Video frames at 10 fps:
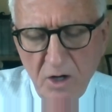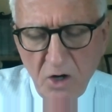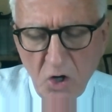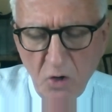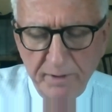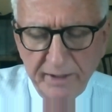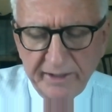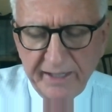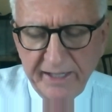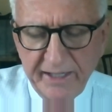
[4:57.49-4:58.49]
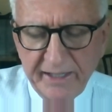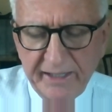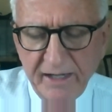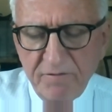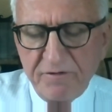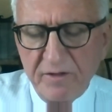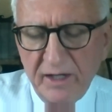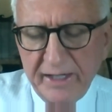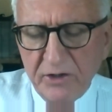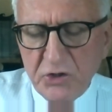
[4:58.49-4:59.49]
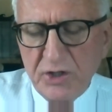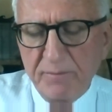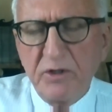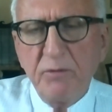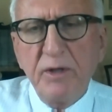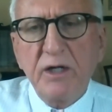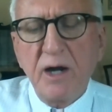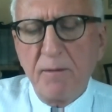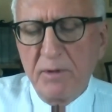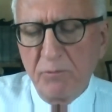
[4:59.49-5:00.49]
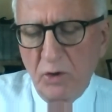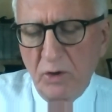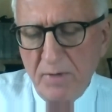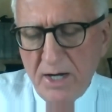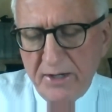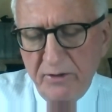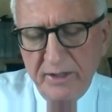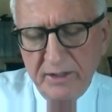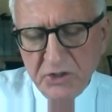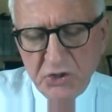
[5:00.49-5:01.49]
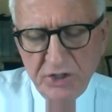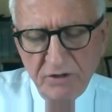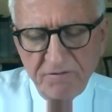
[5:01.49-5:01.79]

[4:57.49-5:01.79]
Hoping again and again for the leadership to become more moderate is sheer